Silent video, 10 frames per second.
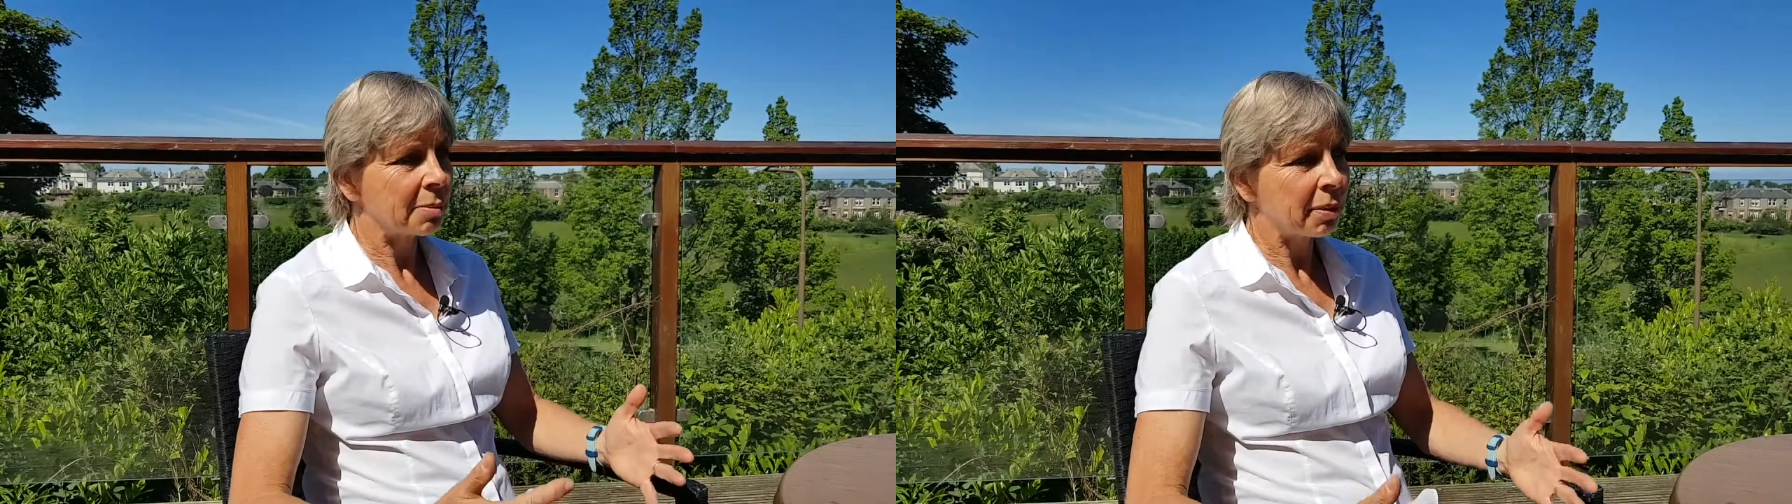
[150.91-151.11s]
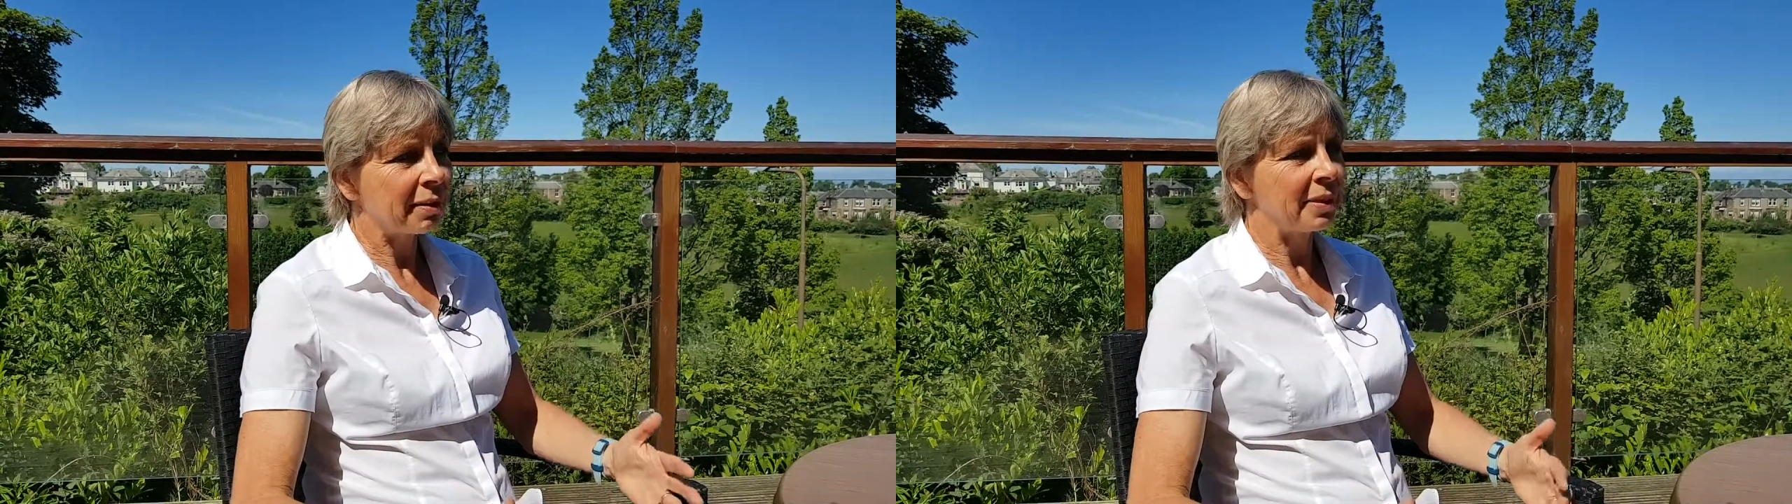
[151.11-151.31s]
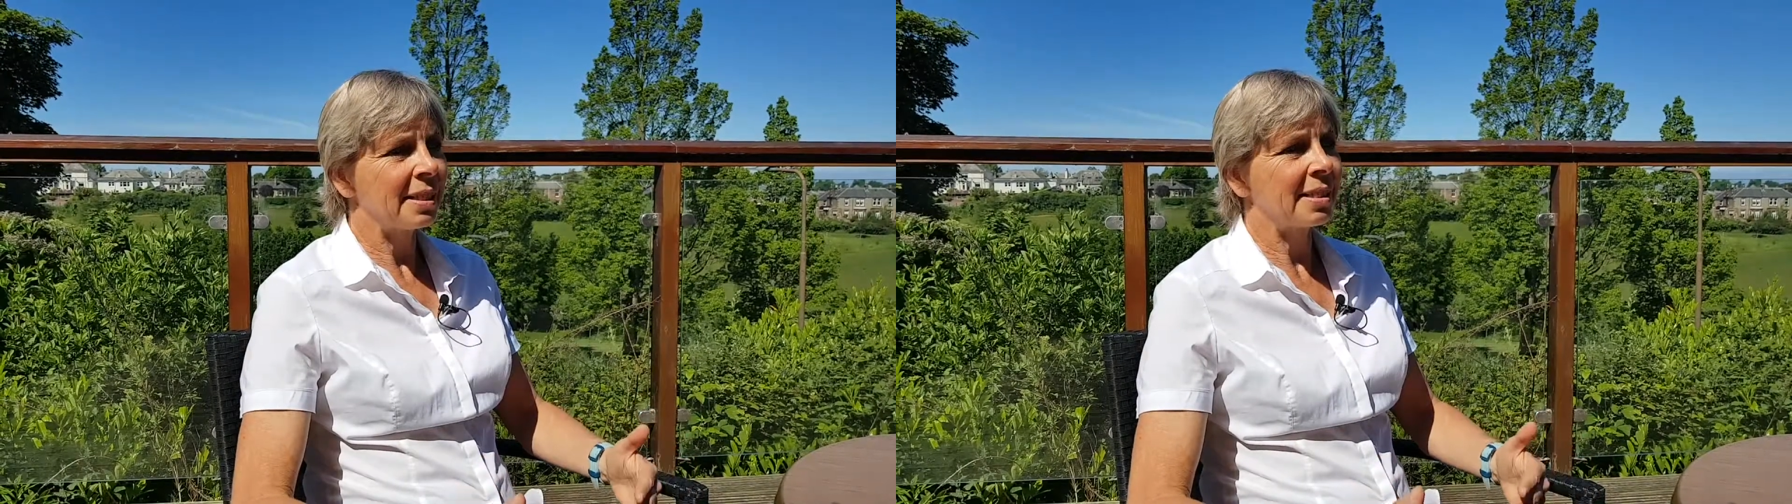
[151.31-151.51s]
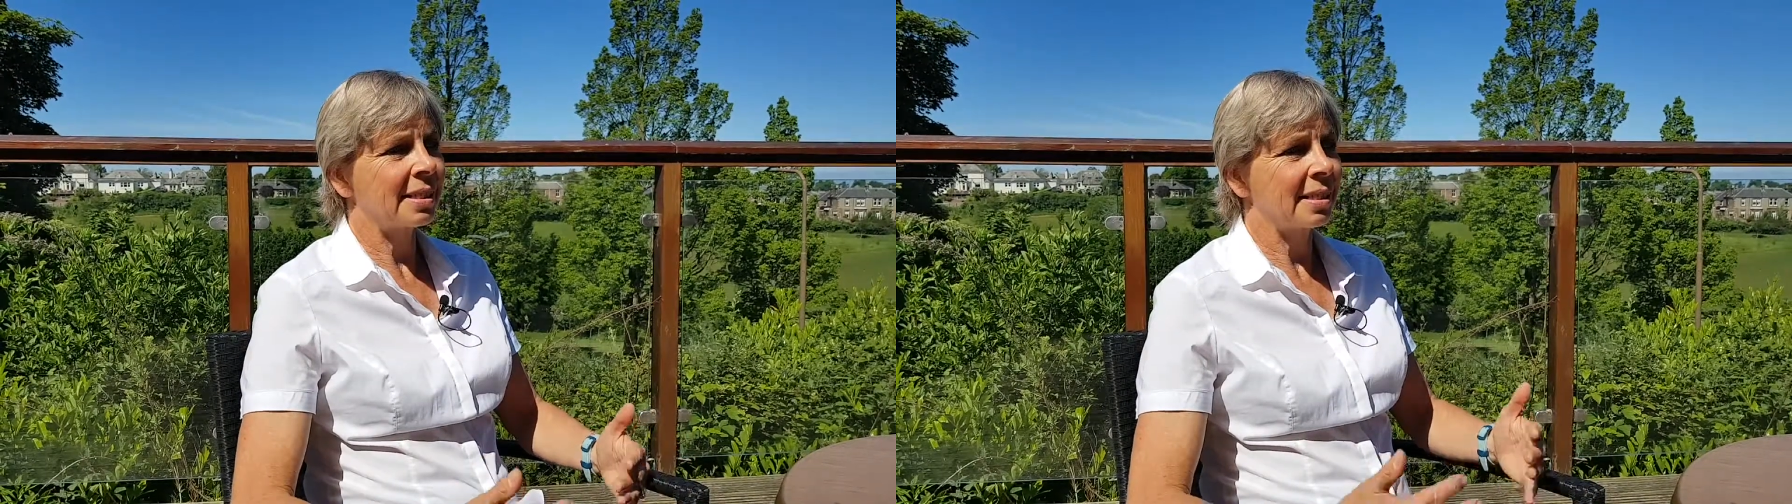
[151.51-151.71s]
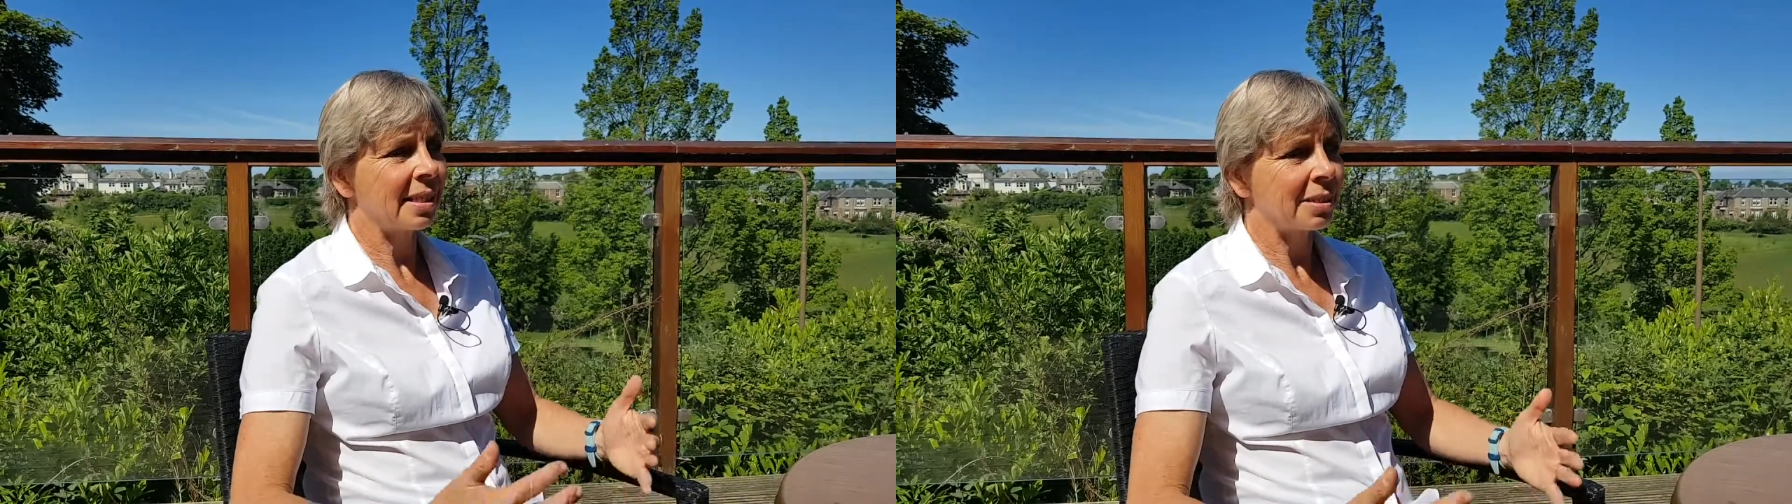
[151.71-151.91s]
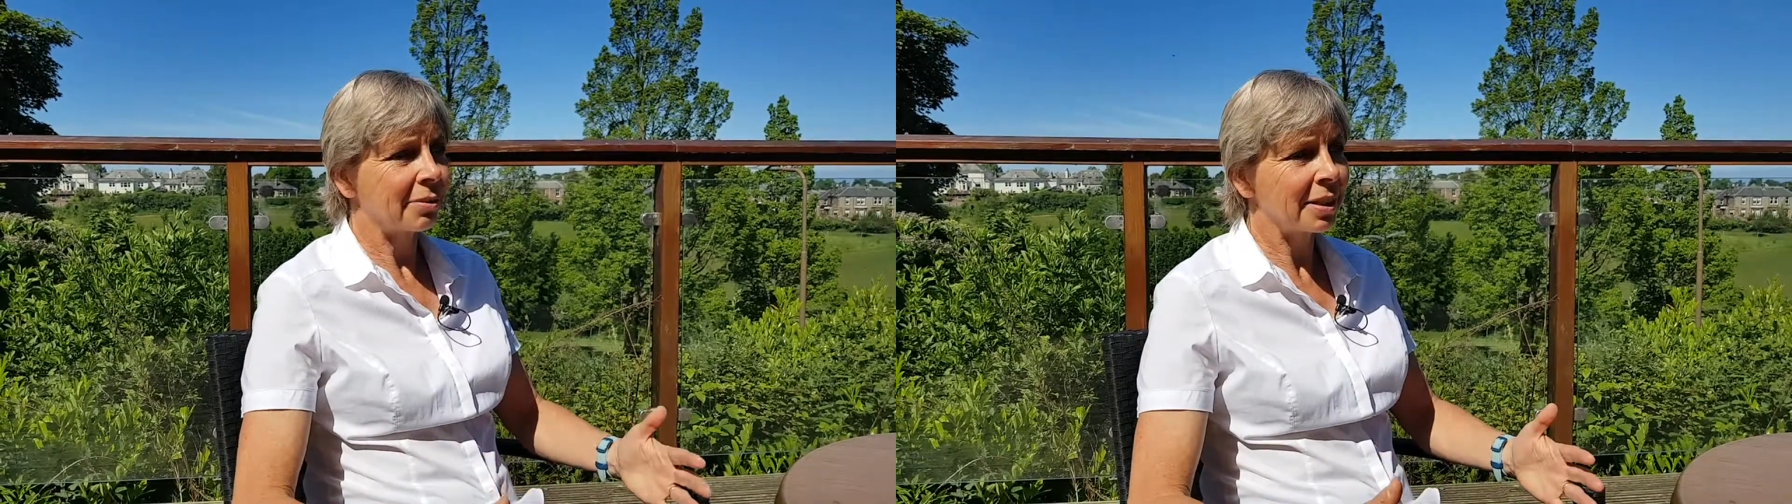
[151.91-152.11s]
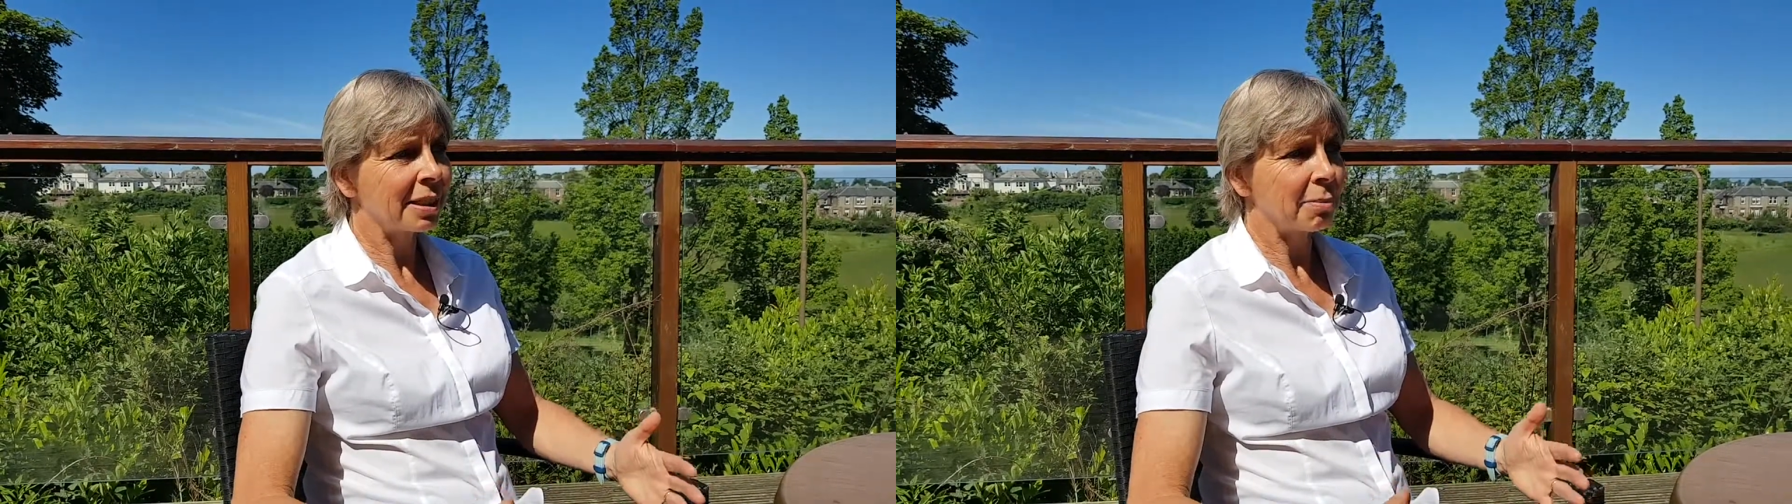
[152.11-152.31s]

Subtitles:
prevalence, disease risks,